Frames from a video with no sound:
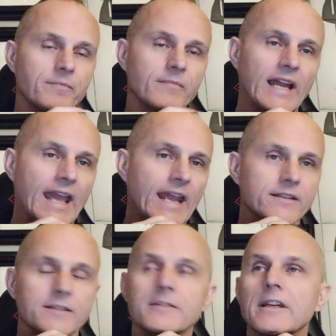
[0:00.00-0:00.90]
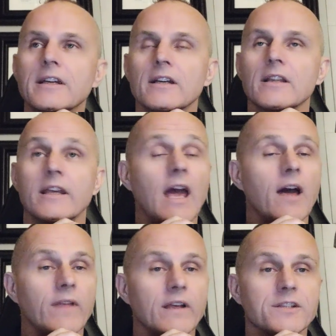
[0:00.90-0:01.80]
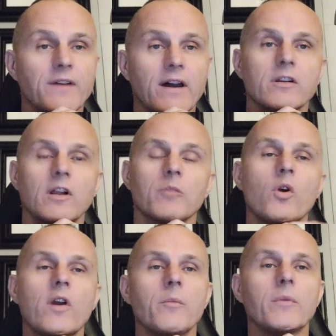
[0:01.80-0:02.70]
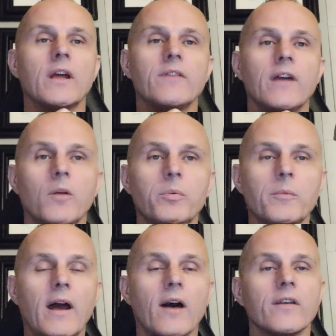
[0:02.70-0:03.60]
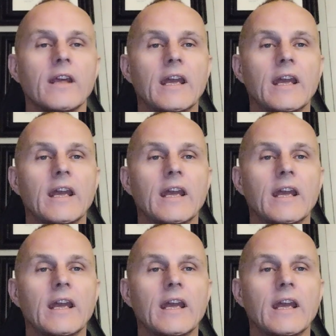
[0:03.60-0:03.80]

eight. I'm like, yeah, that's the five o'clock program. We'd love to help them out.